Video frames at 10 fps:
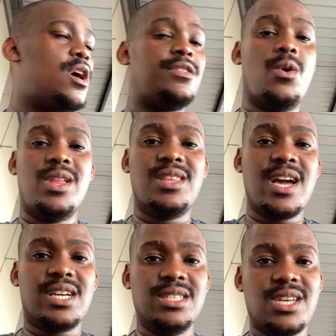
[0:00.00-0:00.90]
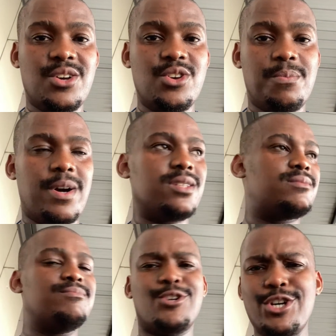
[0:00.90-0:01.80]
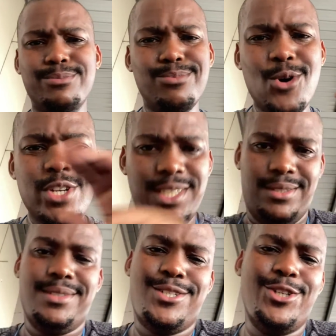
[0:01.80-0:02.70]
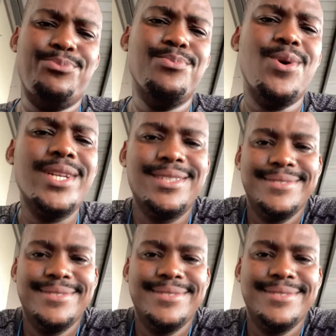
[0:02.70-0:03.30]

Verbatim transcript: the one thing i can tell you about good morning good morning